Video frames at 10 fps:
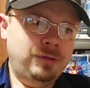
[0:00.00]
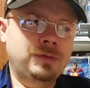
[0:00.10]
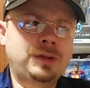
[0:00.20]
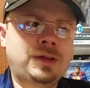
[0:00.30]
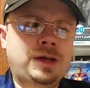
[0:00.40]

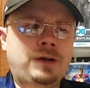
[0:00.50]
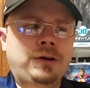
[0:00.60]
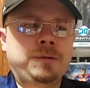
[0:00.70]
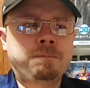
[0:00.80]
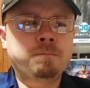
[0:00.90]
even in that
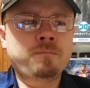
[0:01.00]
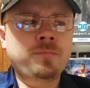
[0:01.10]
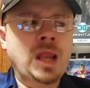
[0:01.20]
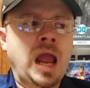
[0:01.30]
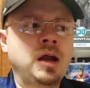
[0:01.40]
area.
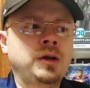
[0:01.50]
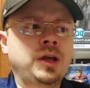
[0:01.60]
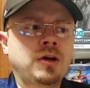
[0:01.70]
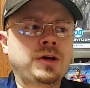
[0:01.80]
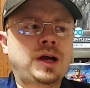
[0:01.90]

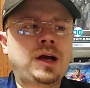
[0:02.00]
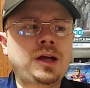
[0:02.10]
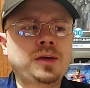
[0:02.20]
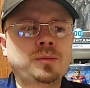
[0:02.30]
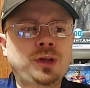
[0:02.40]
Now on
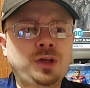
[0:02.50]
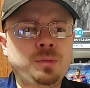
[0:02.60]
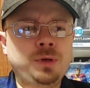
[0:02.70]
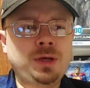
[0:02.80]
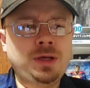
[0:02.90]

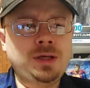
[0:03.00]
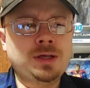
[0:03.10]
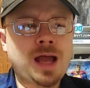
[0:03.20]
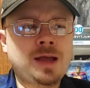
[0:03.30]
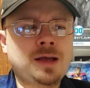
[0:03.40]
IMDb,
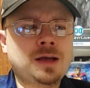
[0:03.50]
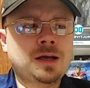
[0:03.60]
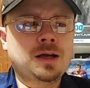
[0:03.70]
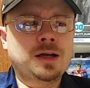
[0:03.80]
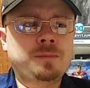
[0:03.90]

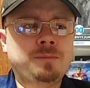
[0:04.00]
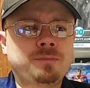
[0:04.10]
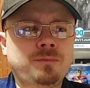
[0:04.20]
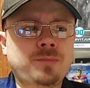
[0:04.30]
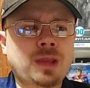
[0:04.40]
um,
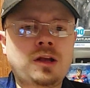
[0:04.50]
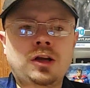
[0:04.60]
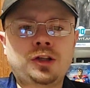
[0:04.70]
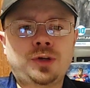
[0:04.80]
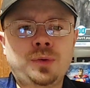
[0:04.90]

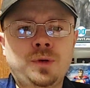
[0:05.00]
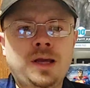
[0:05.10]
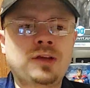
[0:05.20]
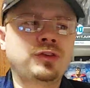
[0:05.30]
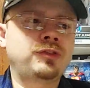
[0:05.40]
Conjuring 1
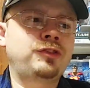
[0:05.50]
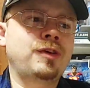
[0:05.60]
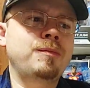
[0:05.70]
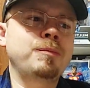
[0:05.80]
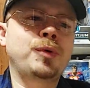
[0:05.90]
has a
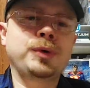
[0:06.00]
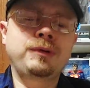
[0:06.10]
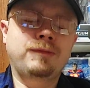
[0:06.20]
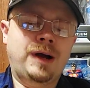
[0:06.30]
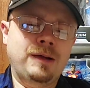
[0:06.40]

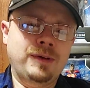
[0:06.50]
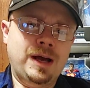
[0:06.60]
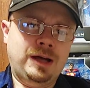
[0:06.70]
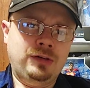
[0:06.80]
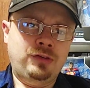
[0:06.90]
7.5
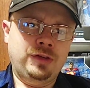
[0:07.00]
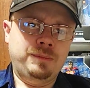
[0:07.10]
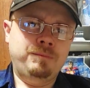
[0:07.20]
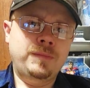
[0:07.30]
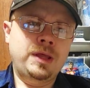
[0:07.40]
out of 10,
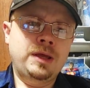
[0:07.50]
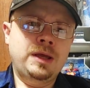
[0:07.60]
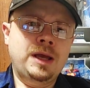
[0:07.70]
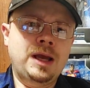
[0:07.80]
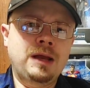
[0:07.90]

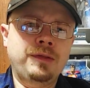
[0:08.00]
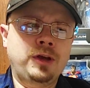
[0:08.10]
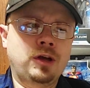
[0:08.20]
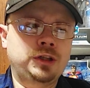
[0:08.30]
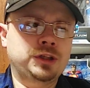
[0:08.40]
and The
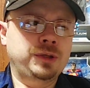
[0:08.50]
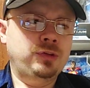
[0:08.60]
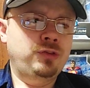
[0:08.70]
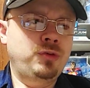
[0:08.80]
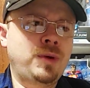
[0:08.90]
Conjuring
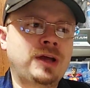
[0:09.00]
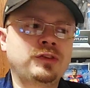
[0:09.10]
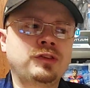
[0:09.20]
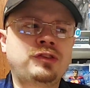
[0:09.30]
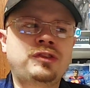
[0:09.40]
2 has
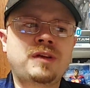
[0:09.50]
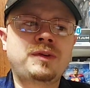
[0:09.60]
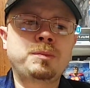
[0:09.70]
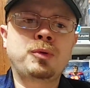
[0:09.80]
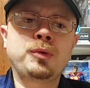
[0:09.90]
a
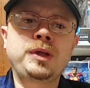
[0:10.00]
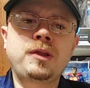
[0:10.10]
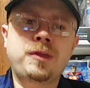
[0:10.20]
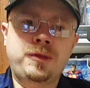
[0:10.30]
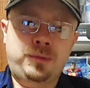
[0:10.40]

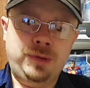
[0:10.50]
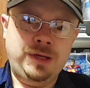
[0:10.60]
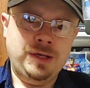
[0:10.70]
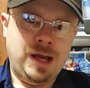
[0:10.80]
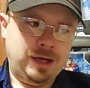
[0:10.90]

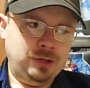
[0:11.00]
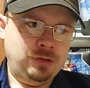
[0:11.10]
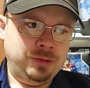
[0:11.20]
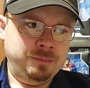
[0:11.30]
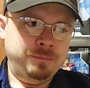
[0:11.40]
7.3 out of
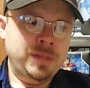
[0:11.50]
10.